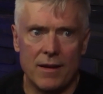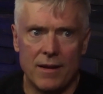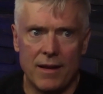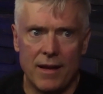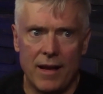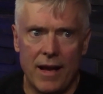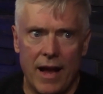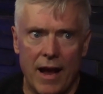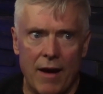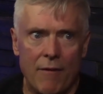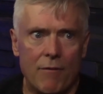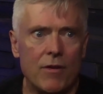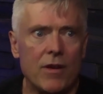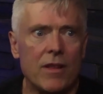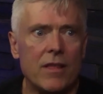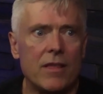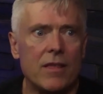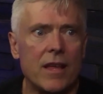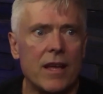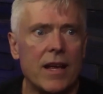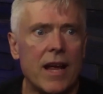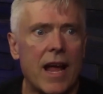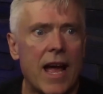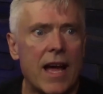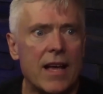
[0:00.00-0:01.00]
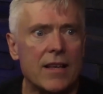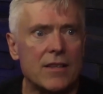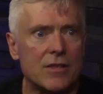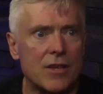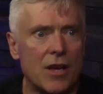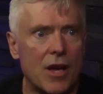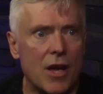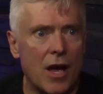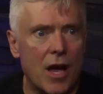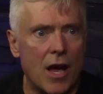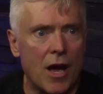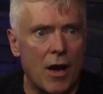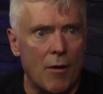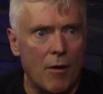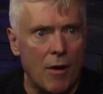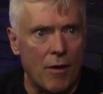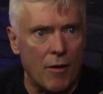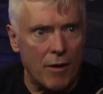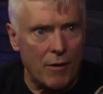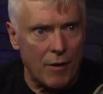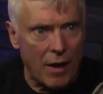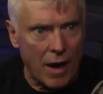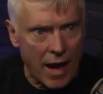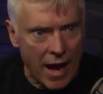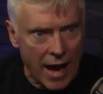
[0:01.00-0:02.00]
everything has
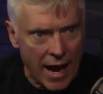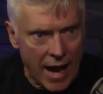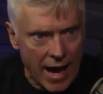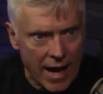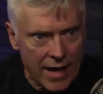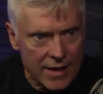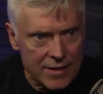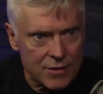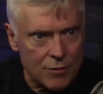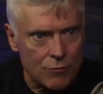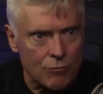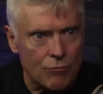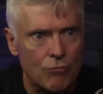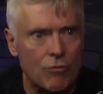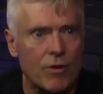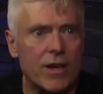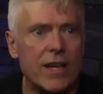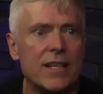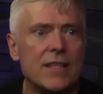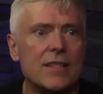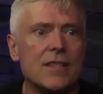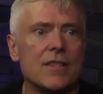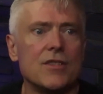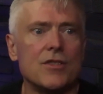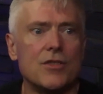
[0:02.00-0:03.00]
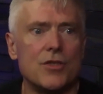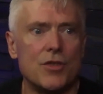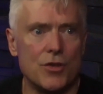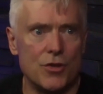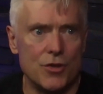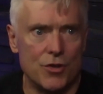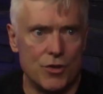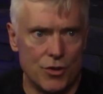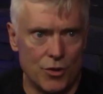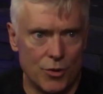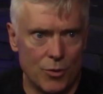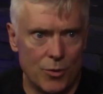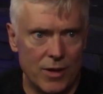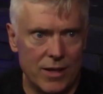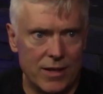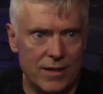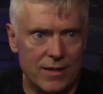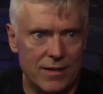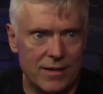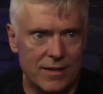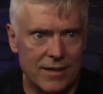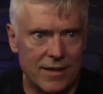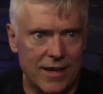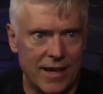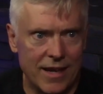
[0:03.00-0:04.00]
a reason to do
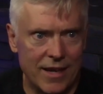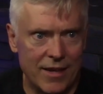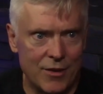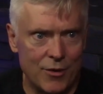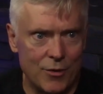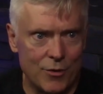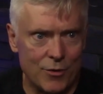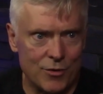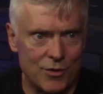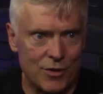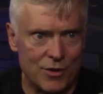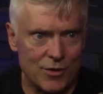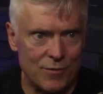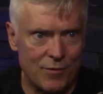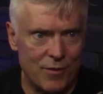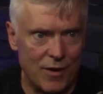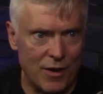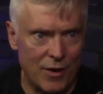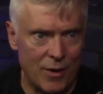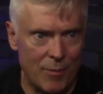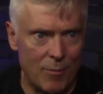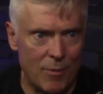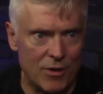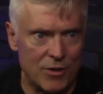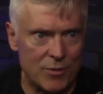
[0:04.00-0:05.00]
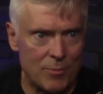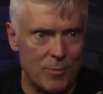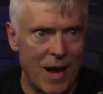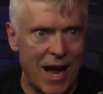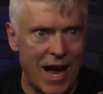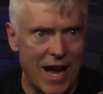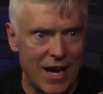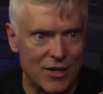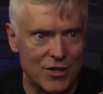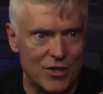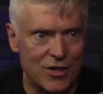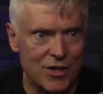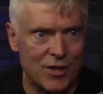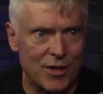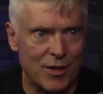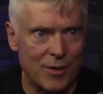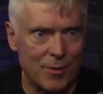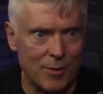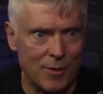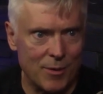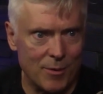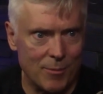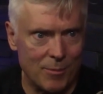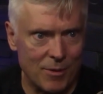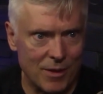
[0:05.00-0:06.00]
it, and yours is very much passionate
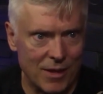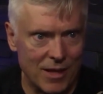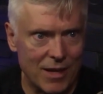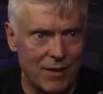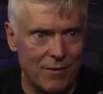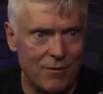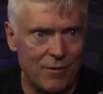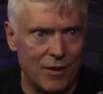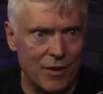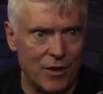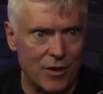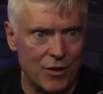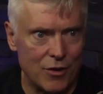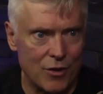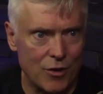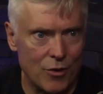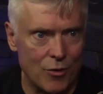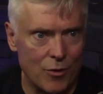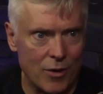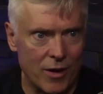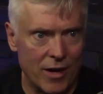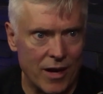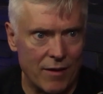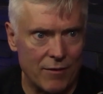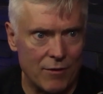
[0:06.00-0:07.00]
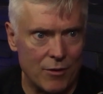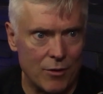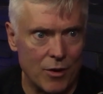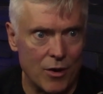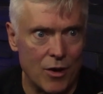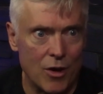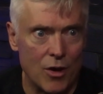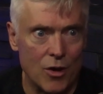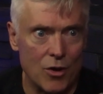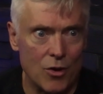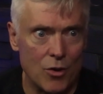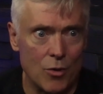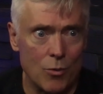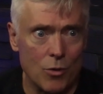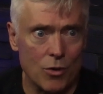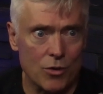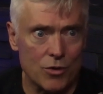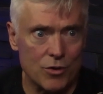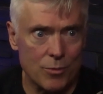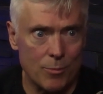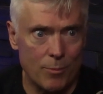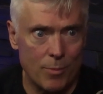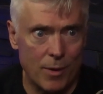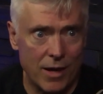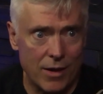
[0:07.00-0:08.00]
and a belief, and then you're going after it. You worked
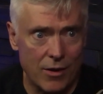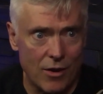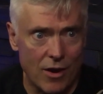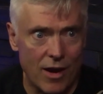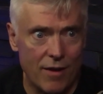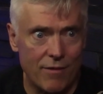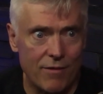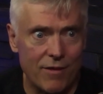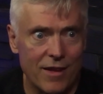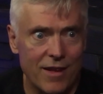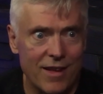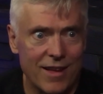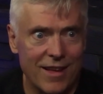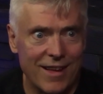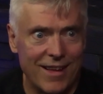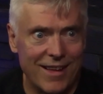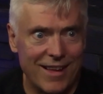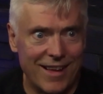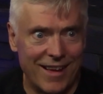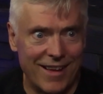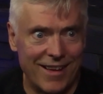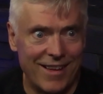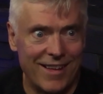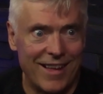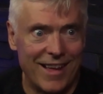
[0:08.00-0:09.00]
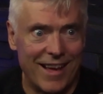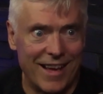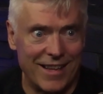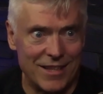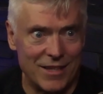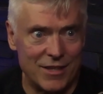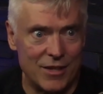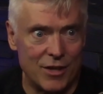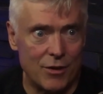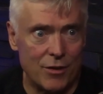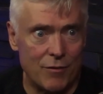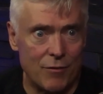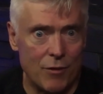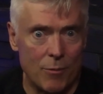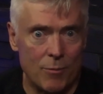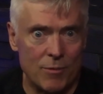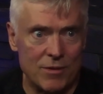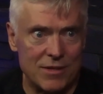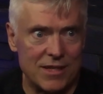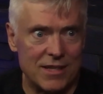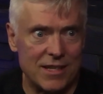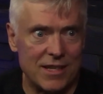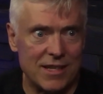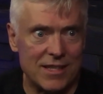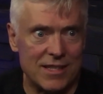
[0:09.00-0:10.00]
your butt off. At the dairy farm, it's
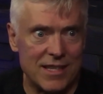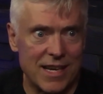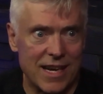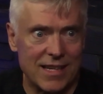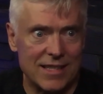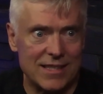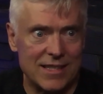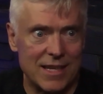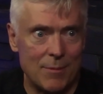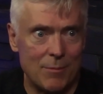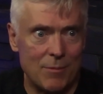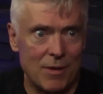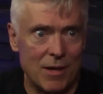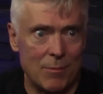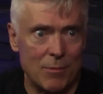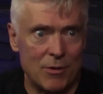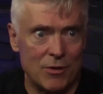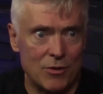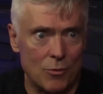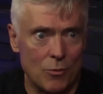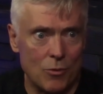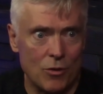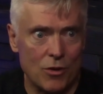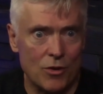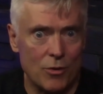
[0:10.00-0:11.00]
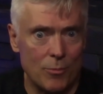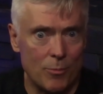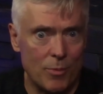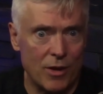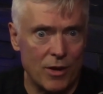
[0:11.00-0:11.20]
the exact same thing, but you're working your butt